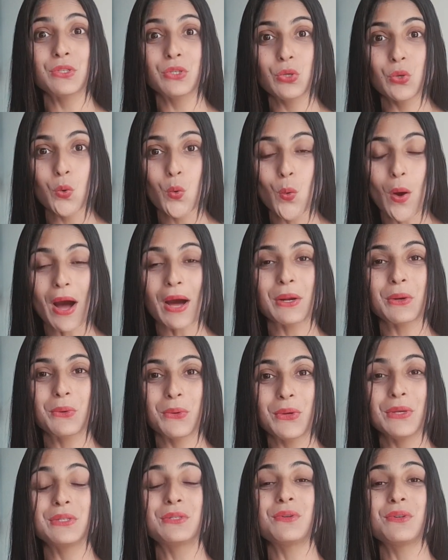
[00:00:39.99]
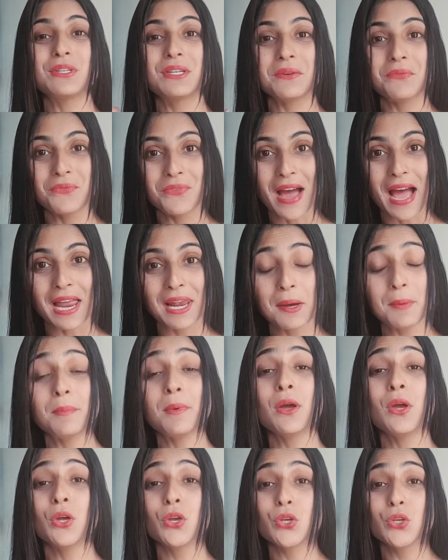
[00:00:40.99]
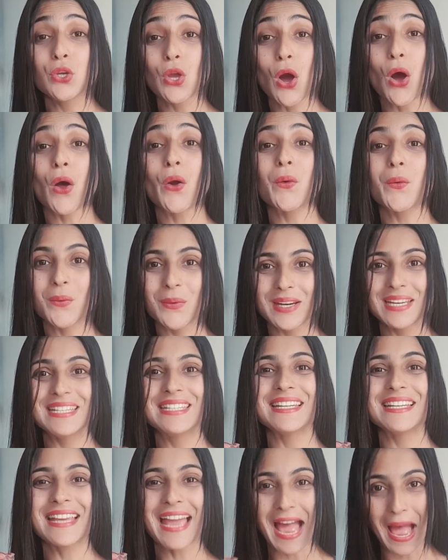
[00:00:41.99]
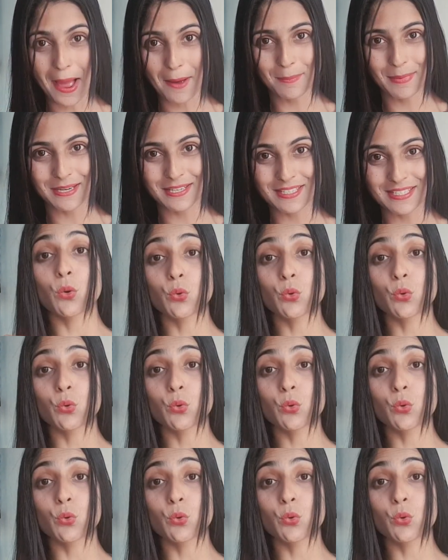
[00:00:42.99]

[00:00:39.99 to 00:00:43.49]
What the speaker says: you are going to develop your reading habit.